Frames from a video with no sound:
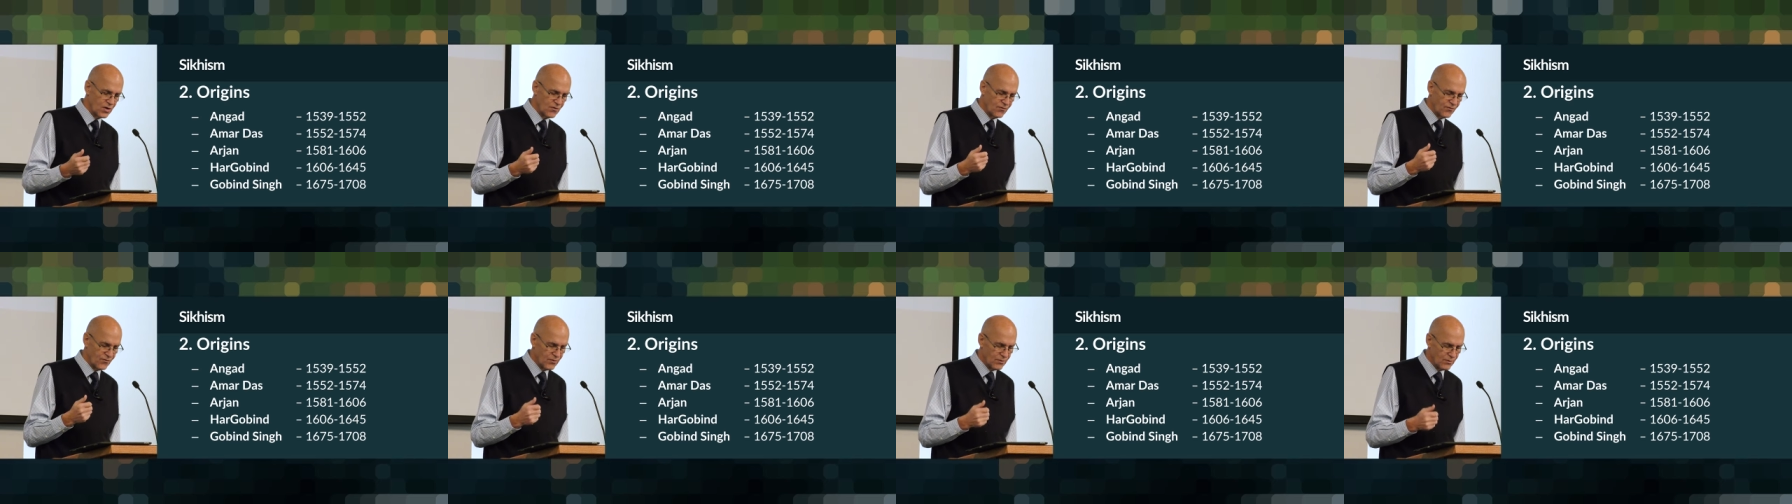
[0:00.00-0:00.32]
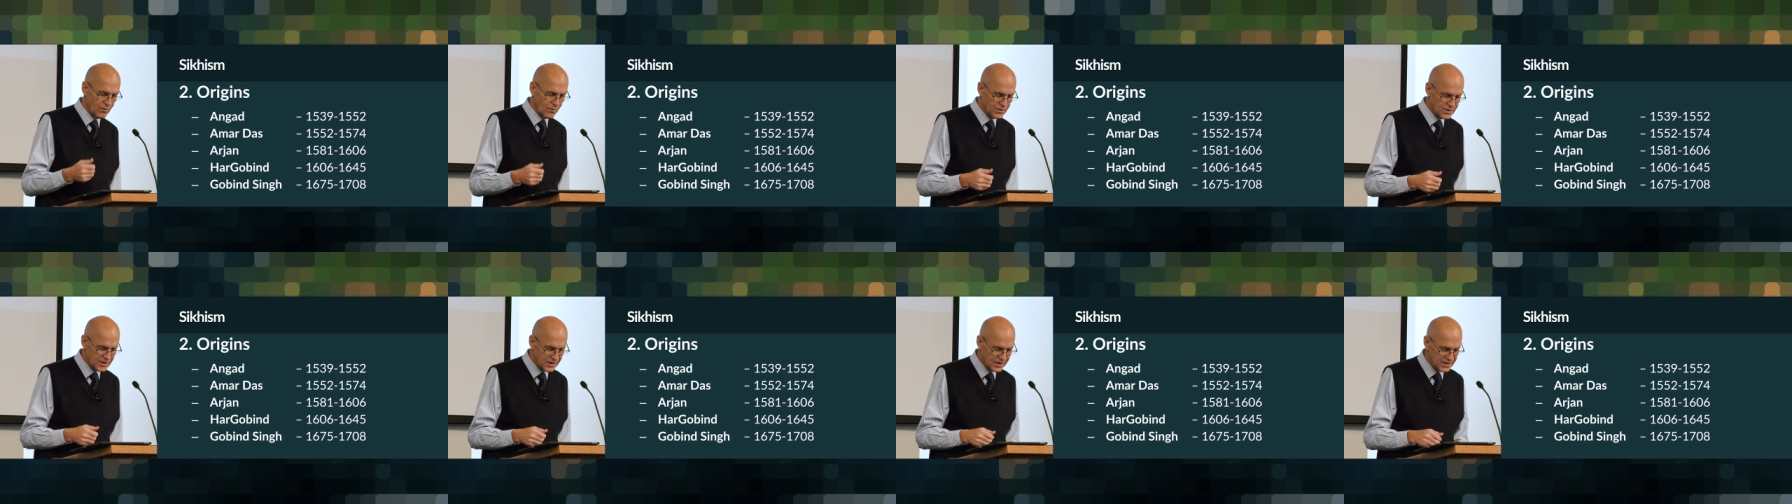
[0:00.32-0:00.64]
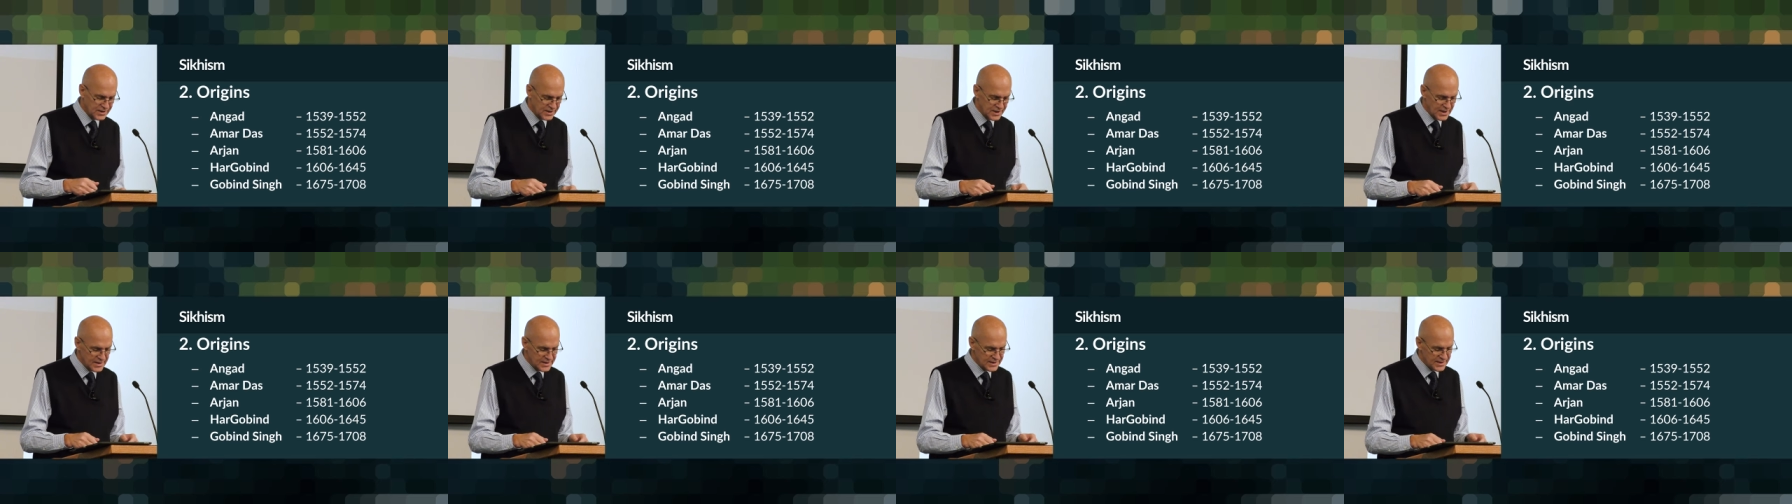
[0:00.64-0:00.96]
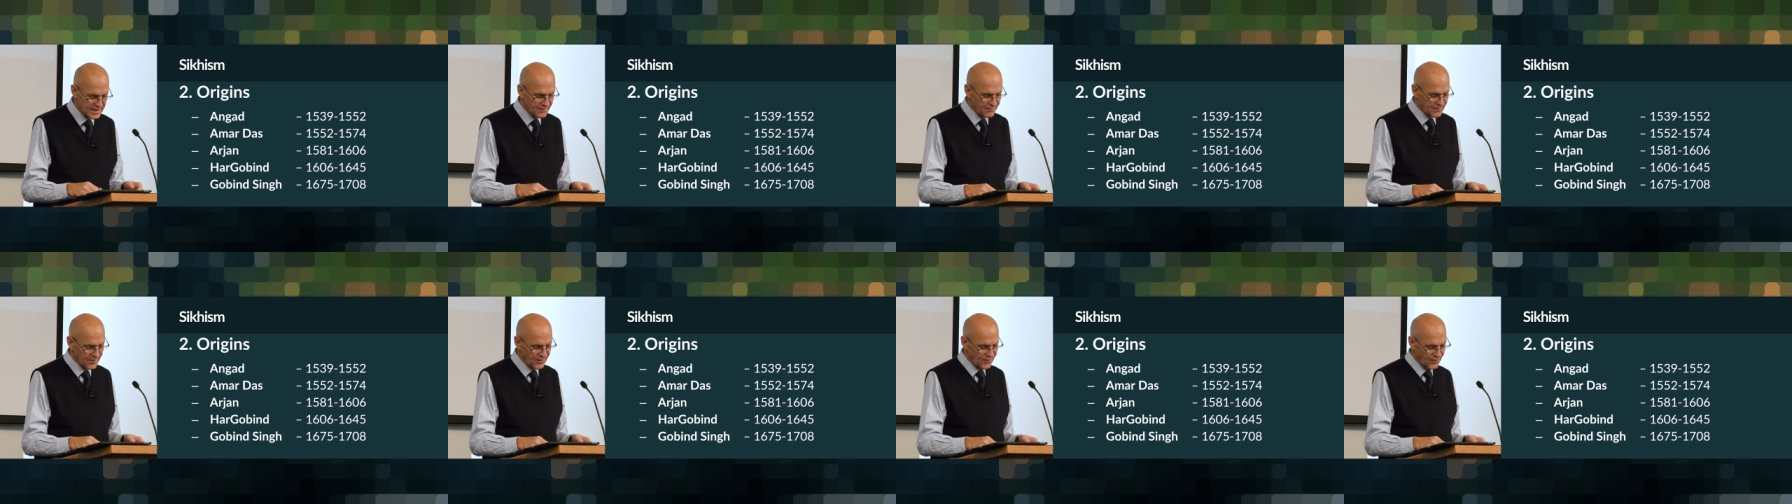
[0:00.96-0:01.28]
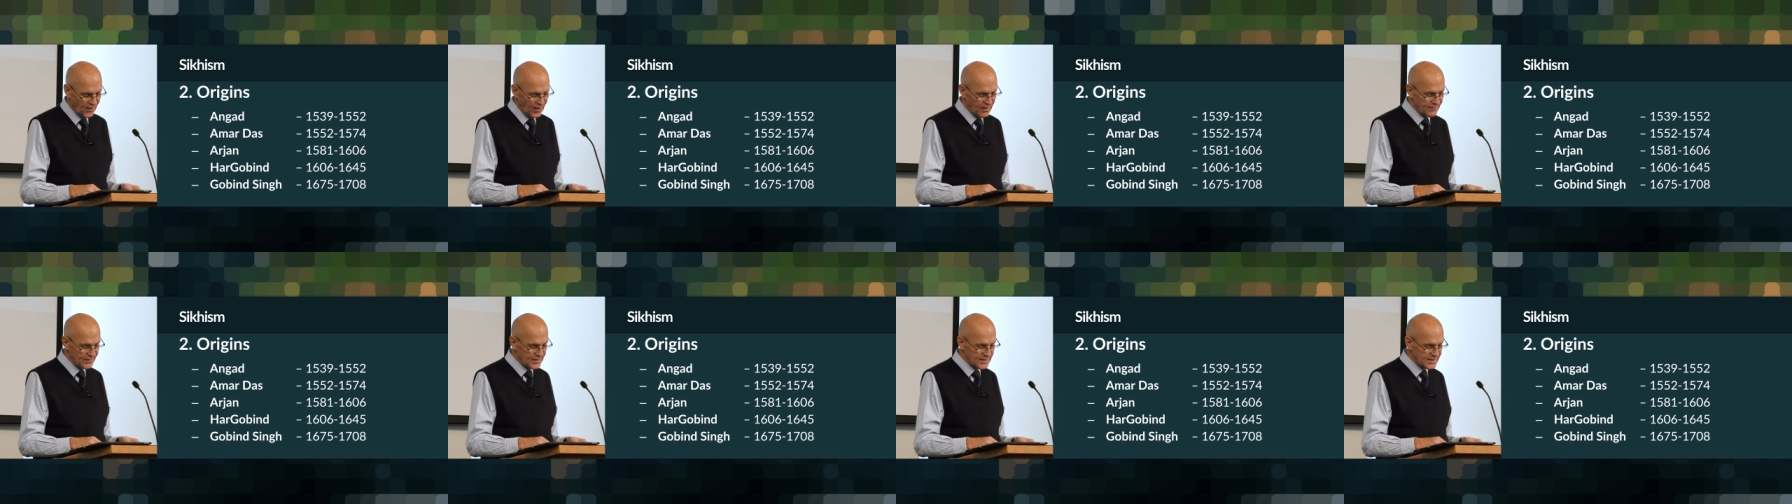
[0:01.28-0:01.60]
from
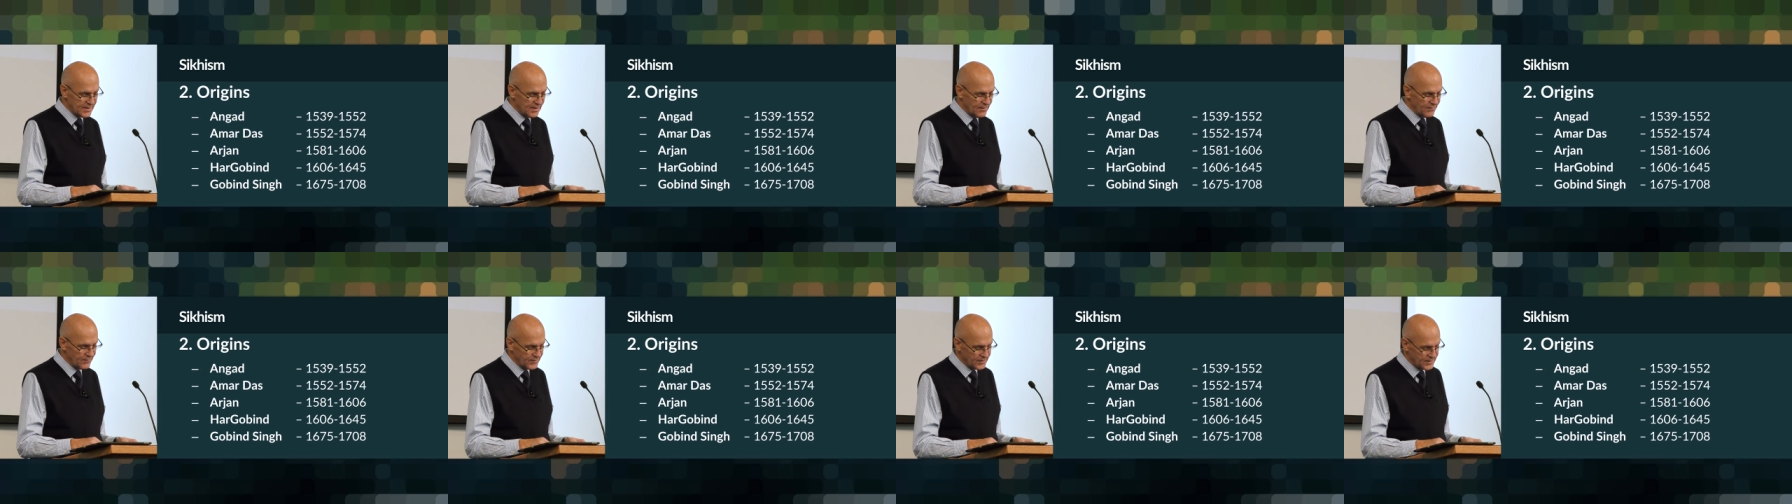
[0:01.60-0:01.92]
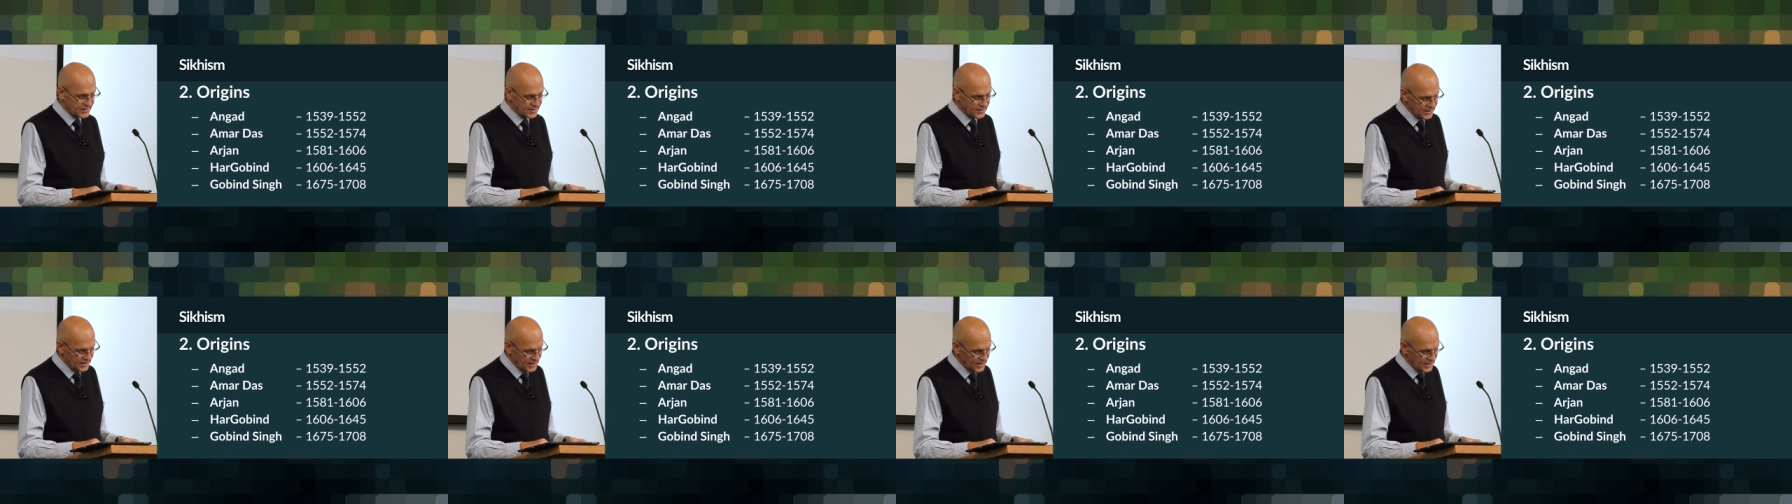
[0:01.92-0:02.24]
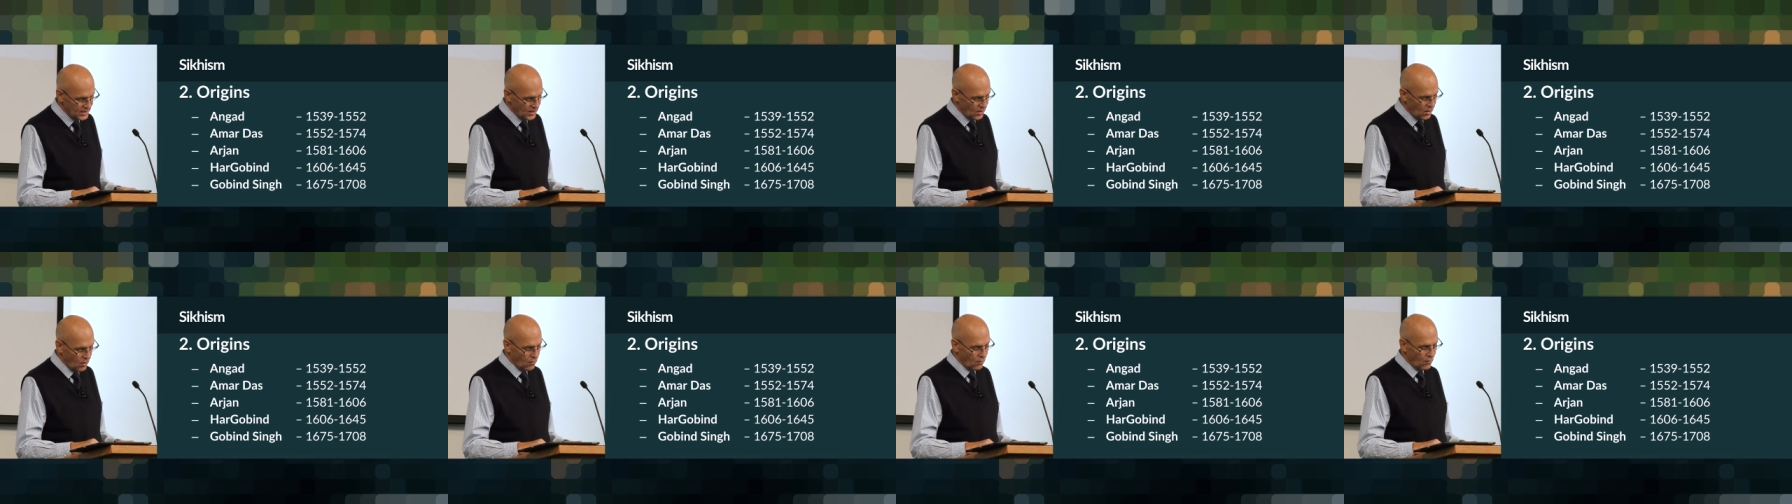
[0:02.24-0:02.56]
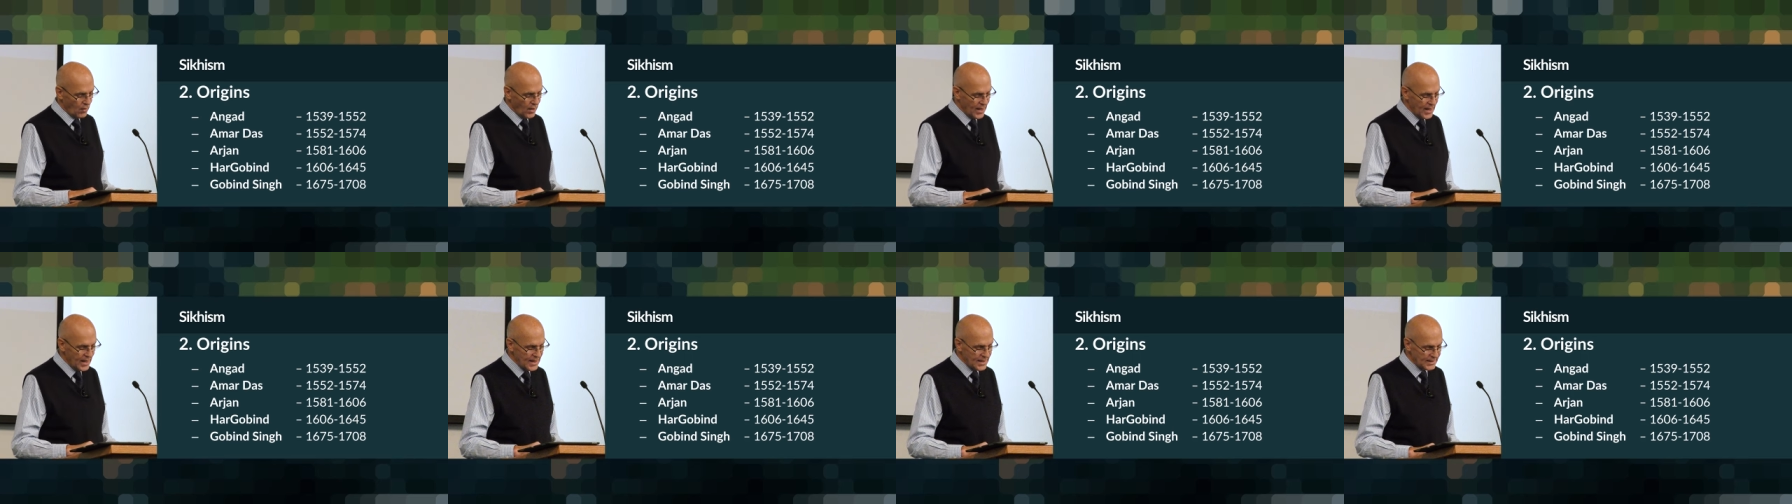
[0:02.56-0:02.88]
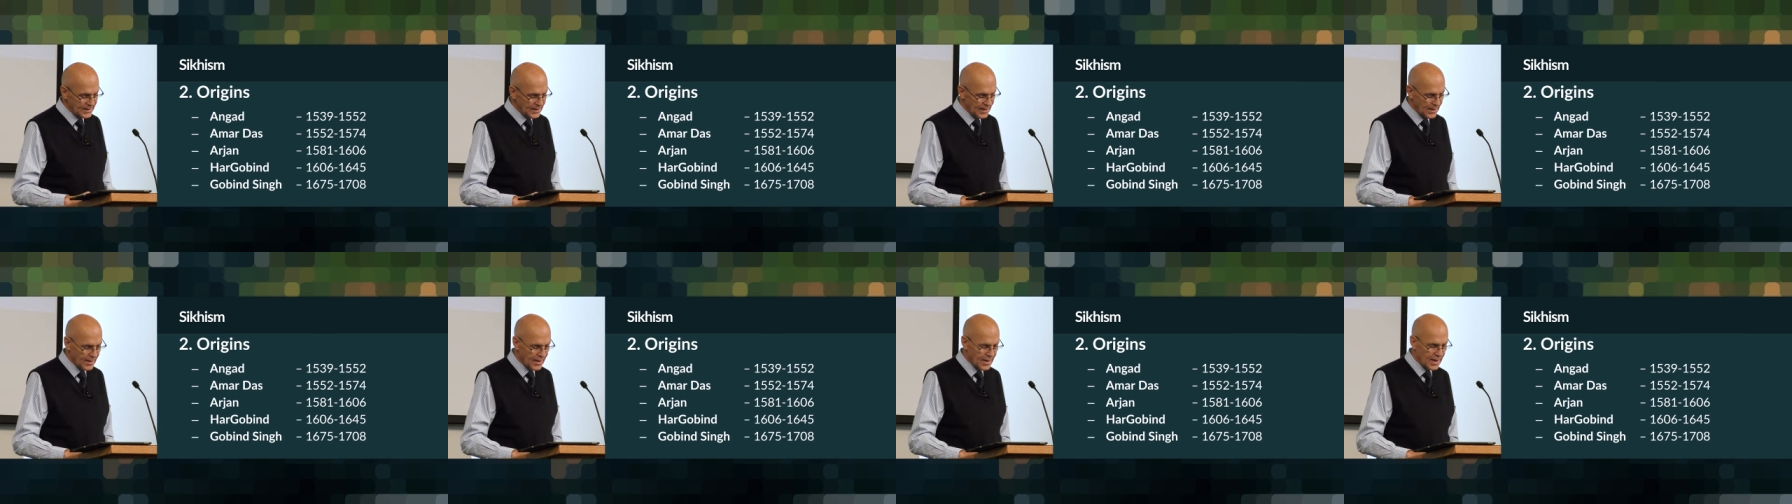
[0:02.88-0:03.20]
1675 to
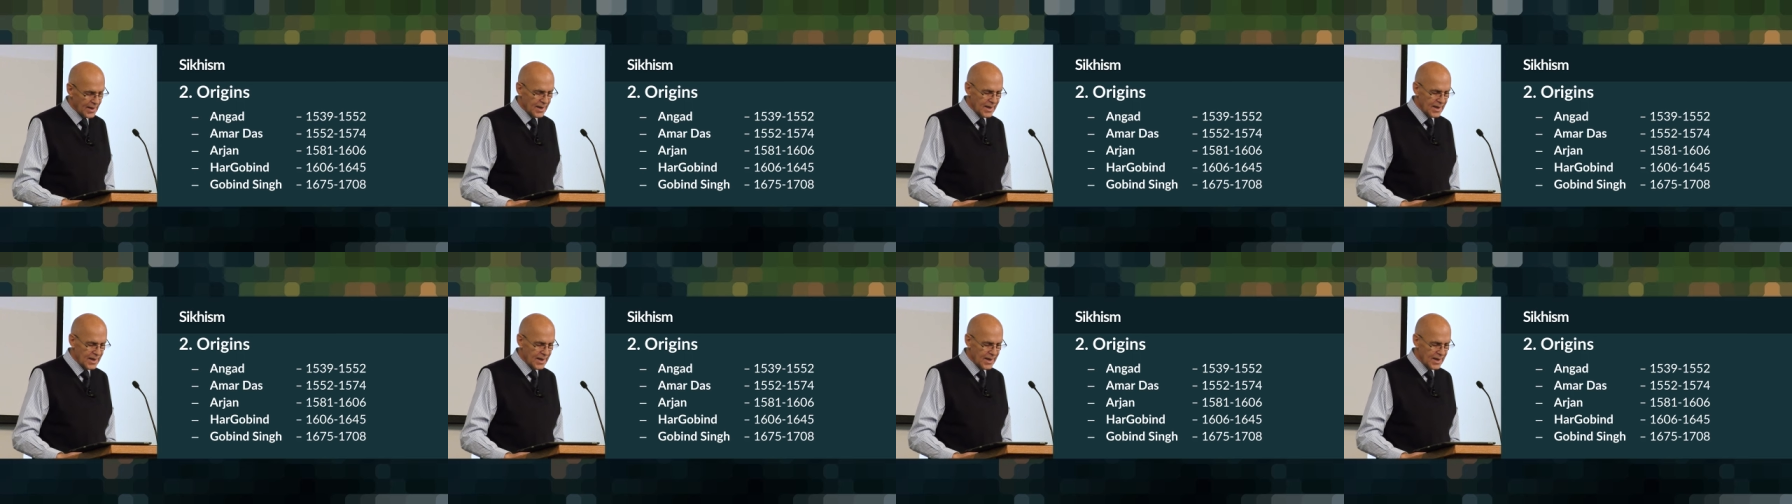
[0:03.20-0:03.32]
1708.